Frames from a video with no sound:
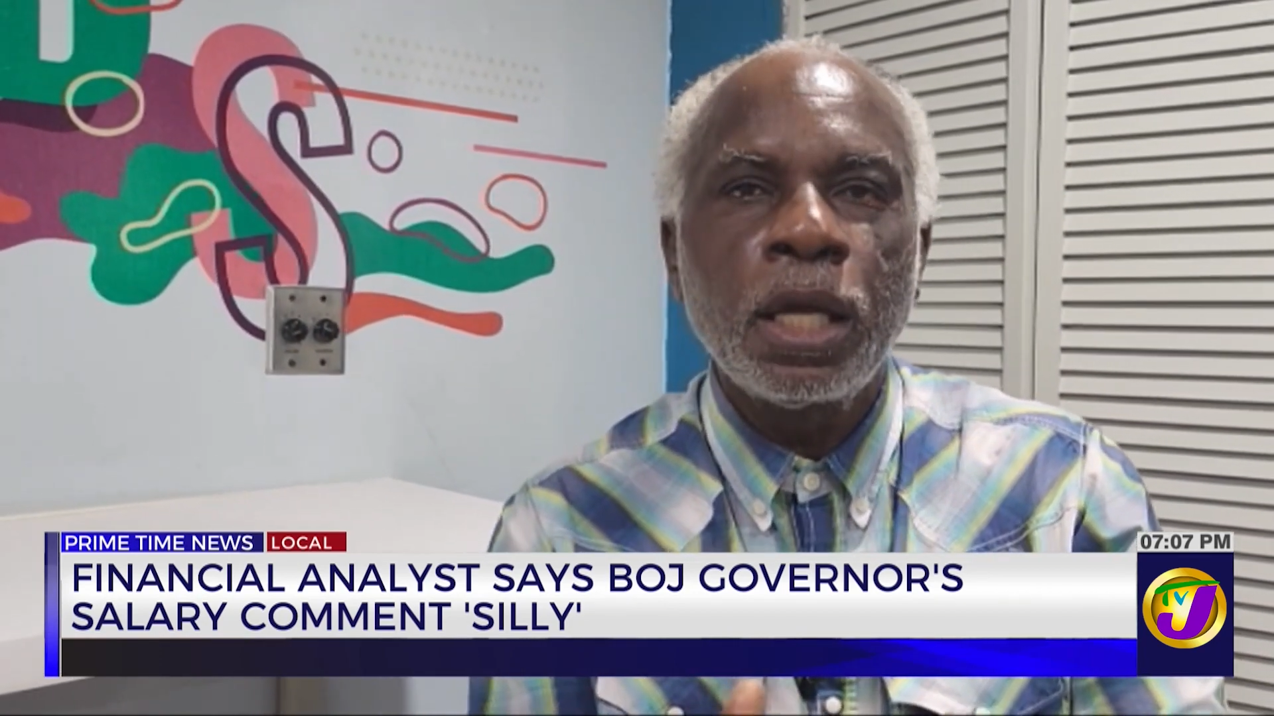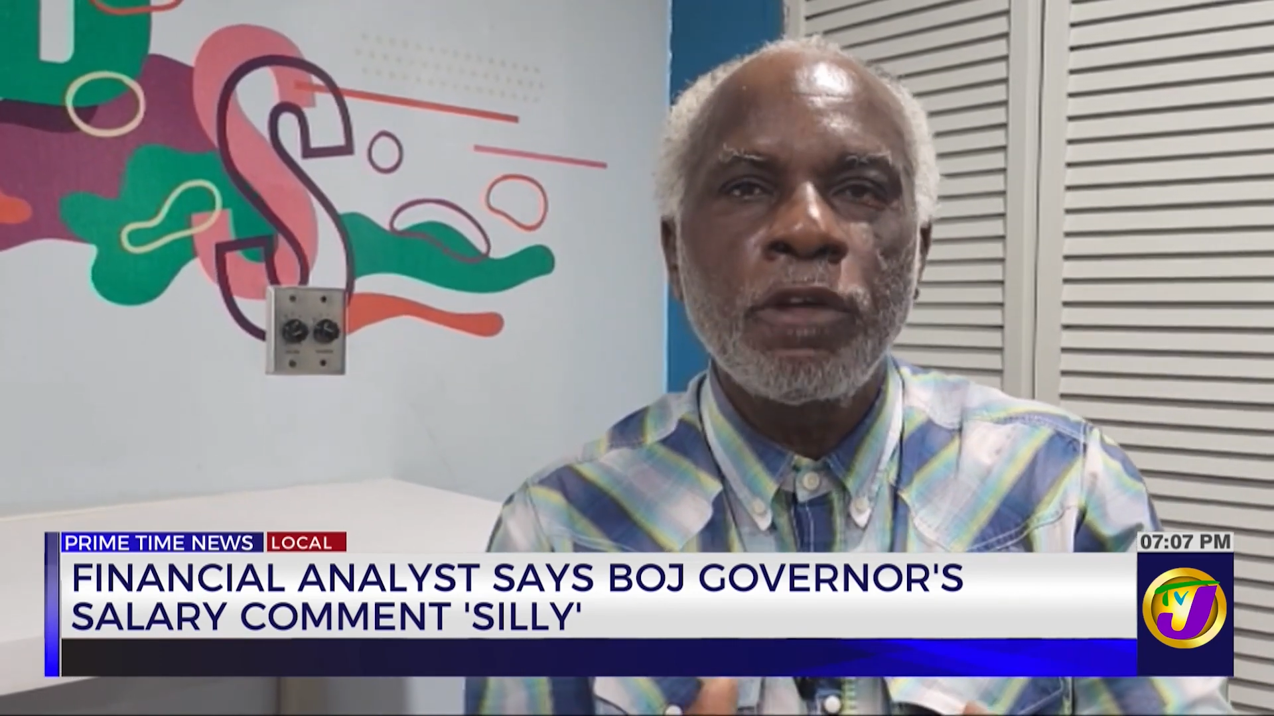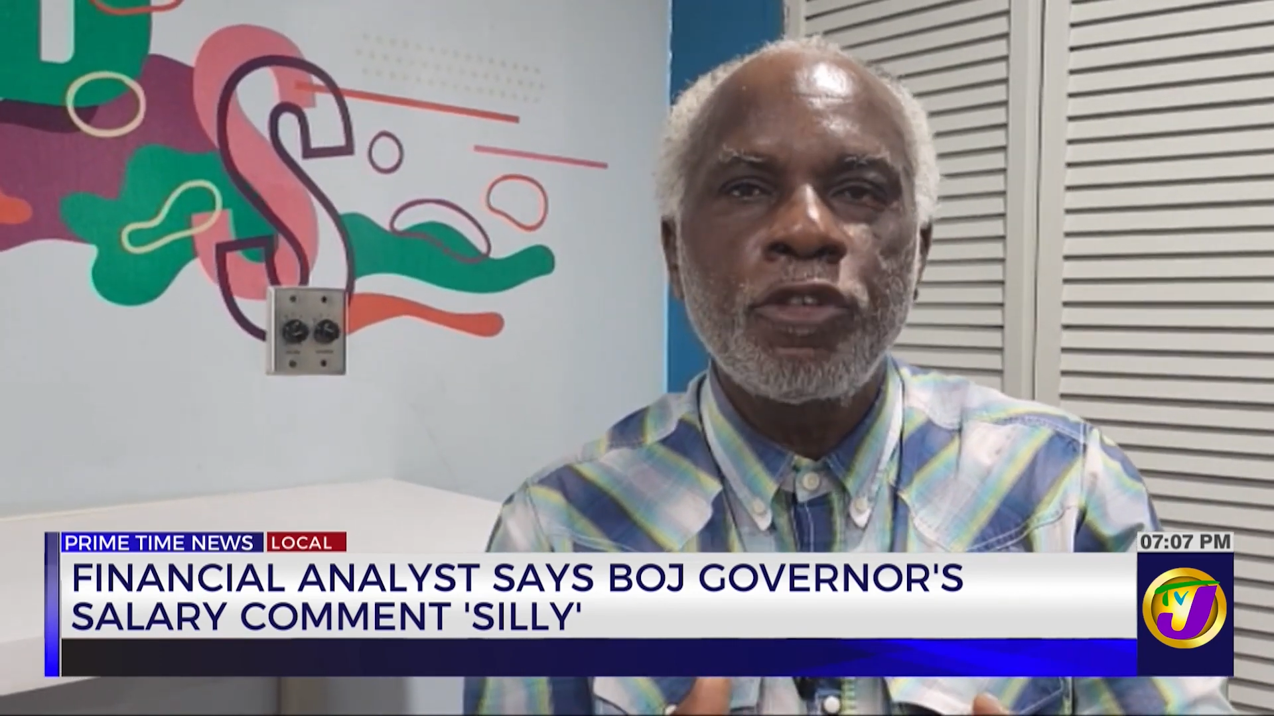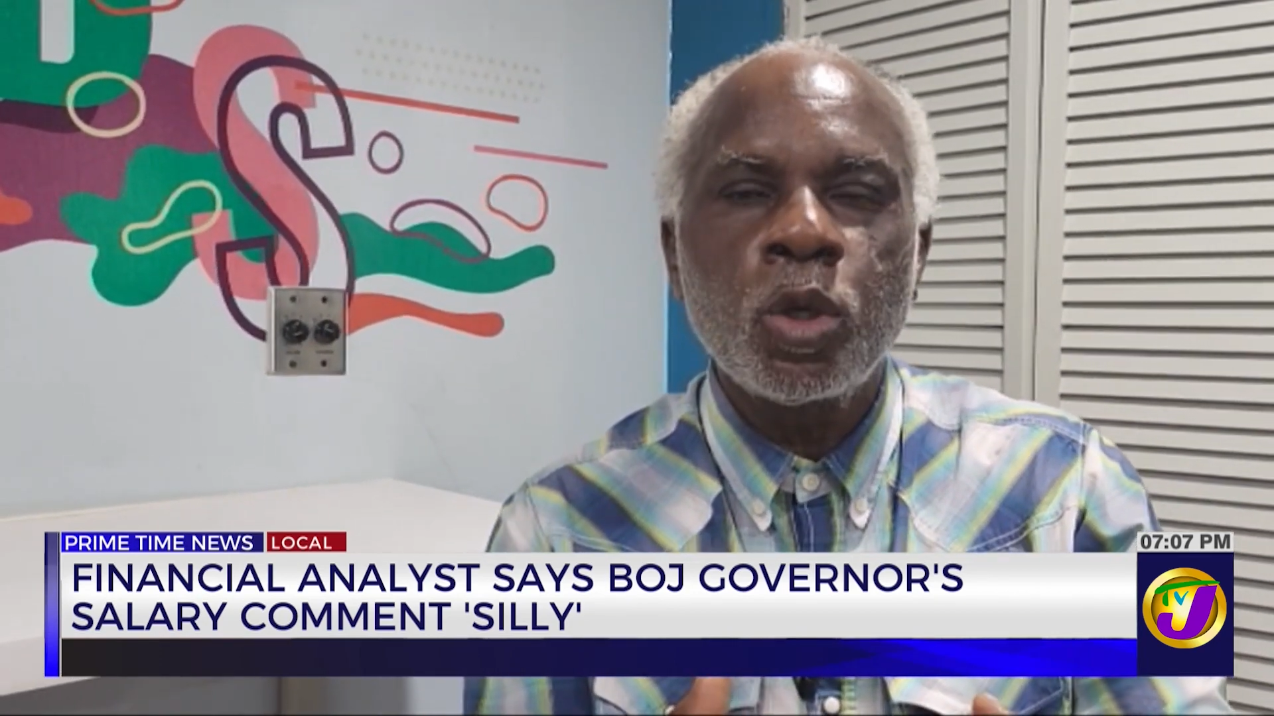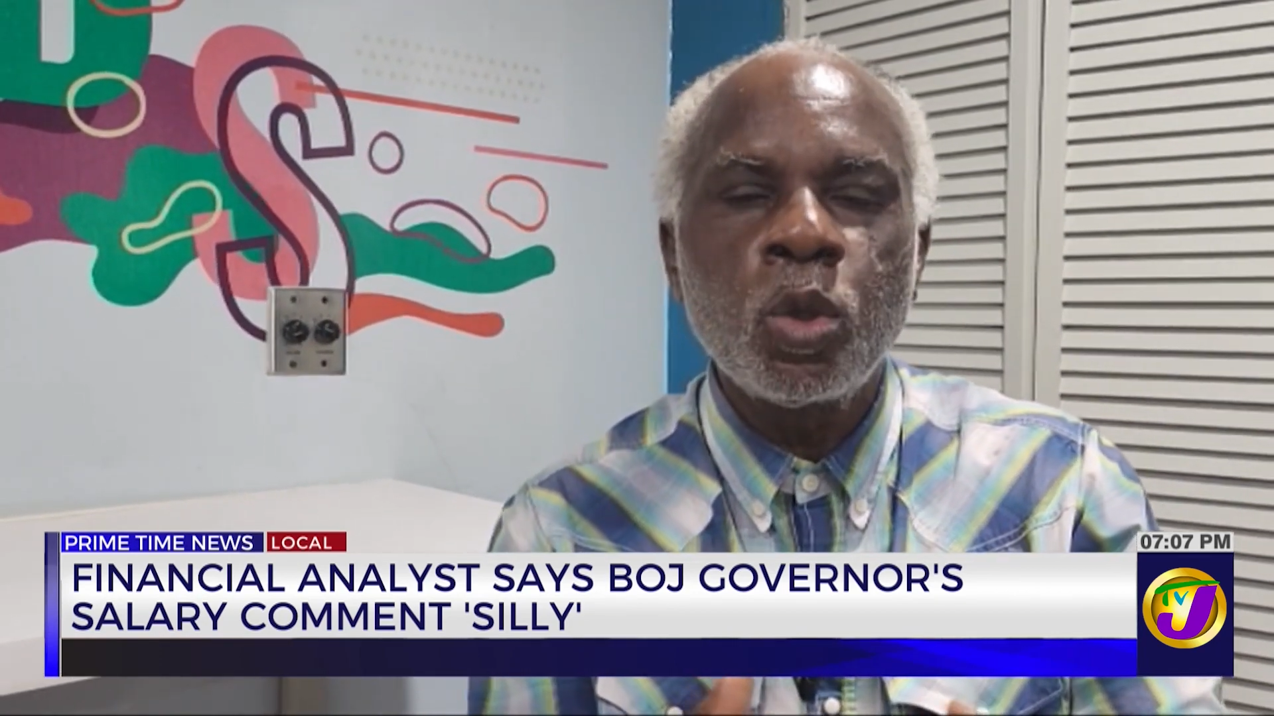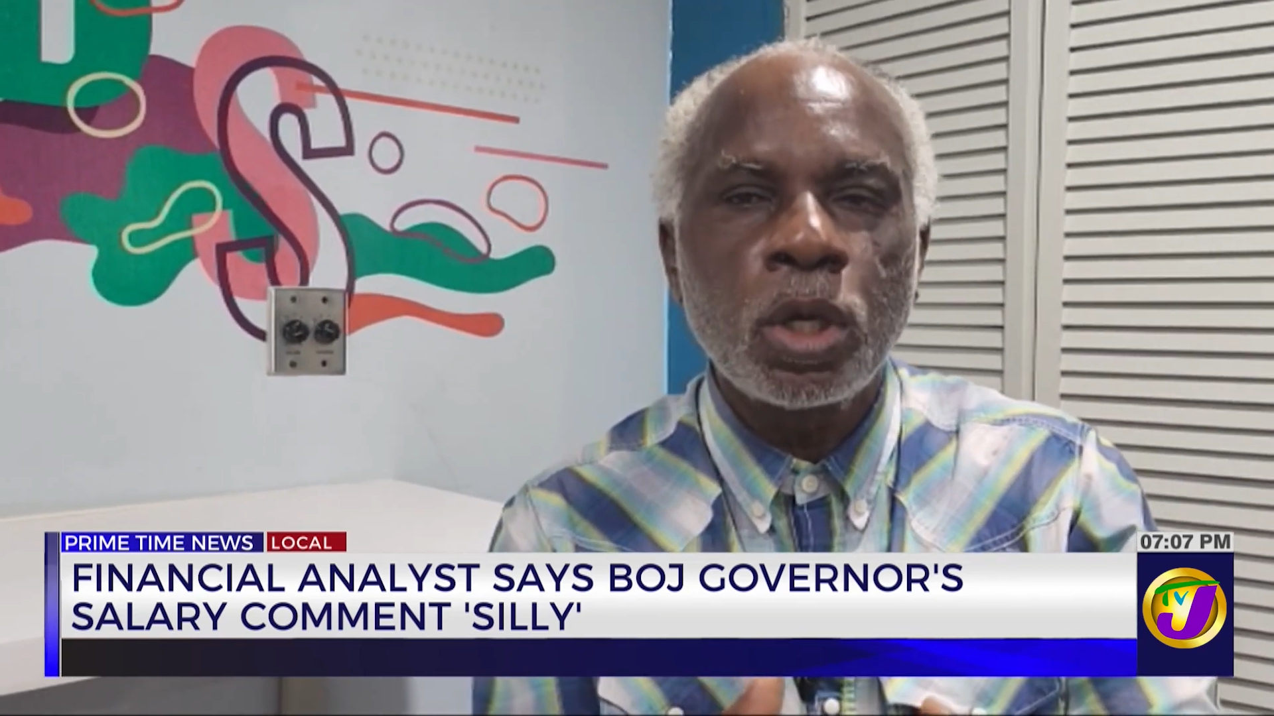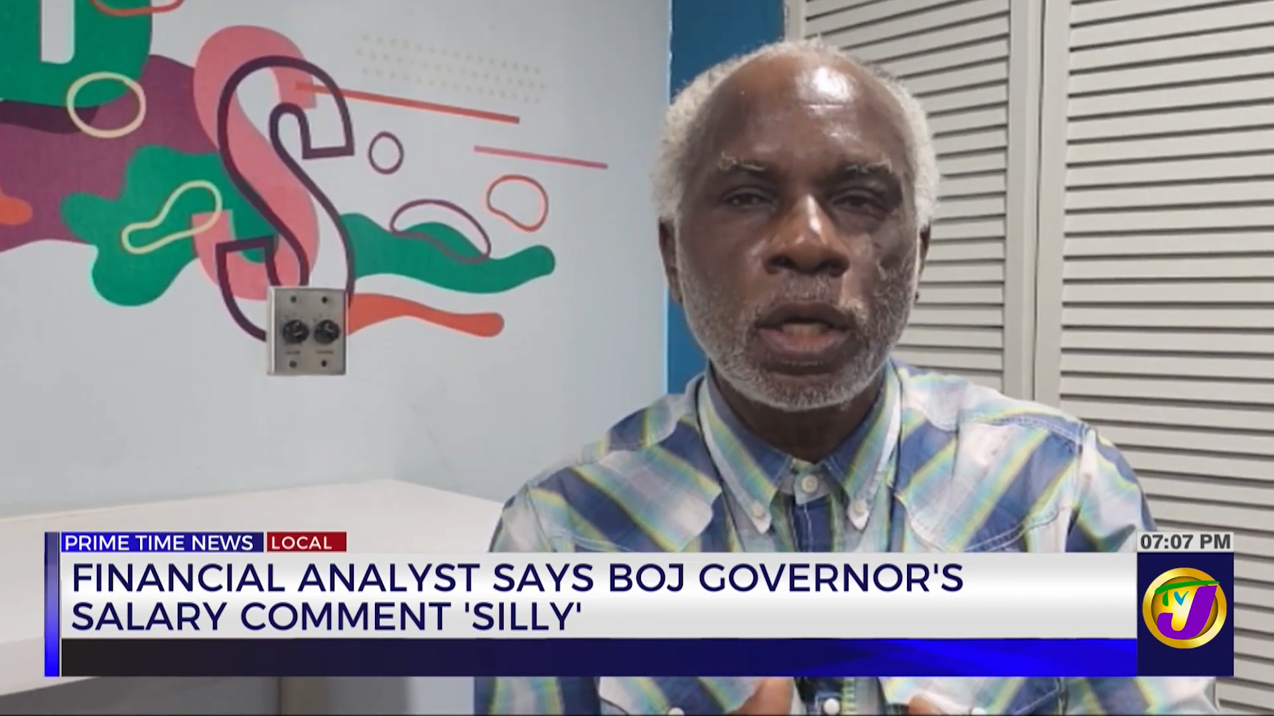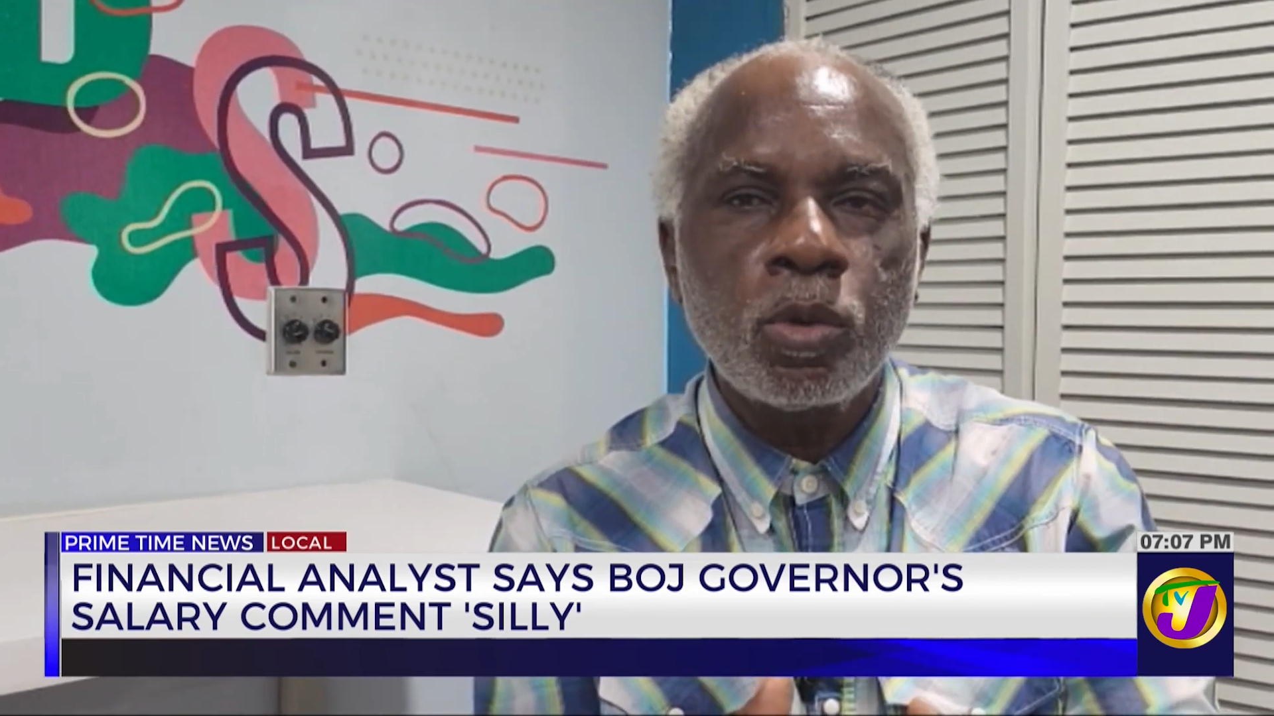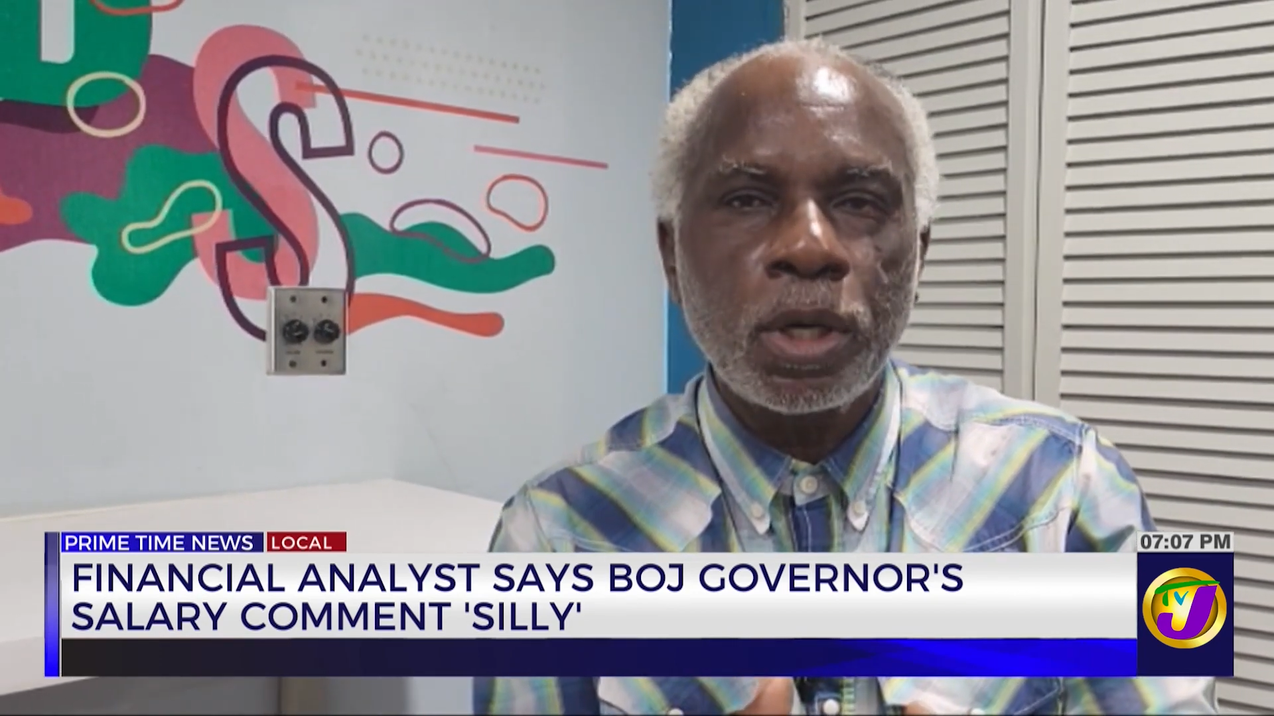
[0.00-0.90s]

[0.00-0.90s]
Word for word: If you look at